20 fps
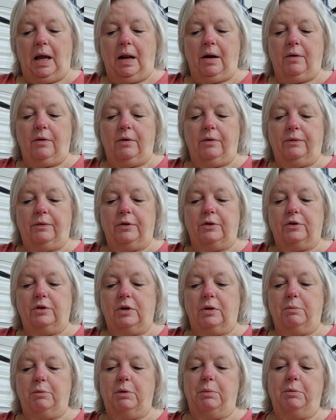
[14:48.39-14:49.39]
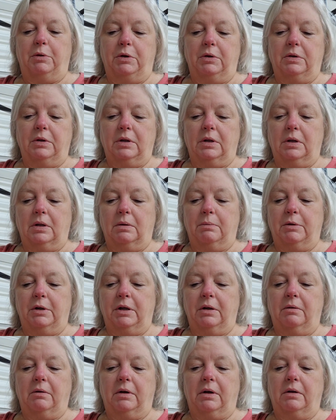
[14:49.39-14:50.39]
I don't know if there's going to be music in the
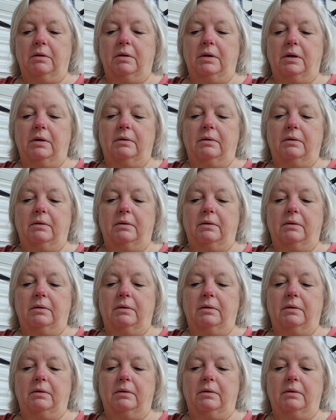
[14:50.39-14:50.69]
background.